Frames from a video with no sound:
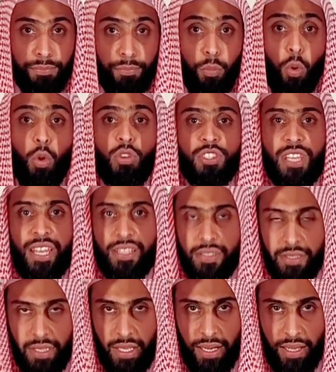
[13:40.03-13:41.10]
pausing in
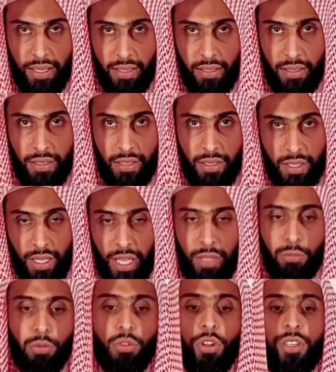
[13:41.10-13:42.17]
salah, it
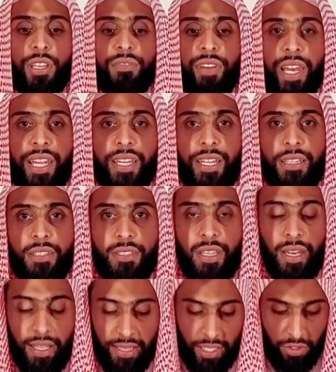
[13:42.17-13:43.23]
would not invalidate the
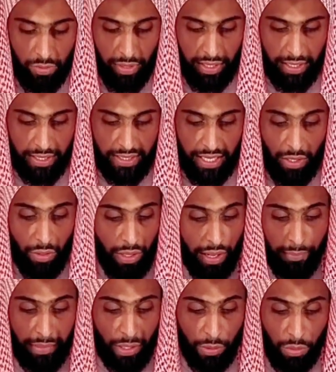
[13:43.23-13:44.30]
salah. That's why they say
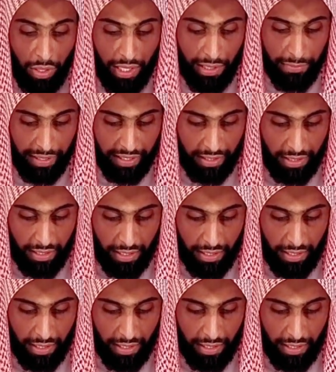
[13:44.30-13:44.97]
amalu qalbin.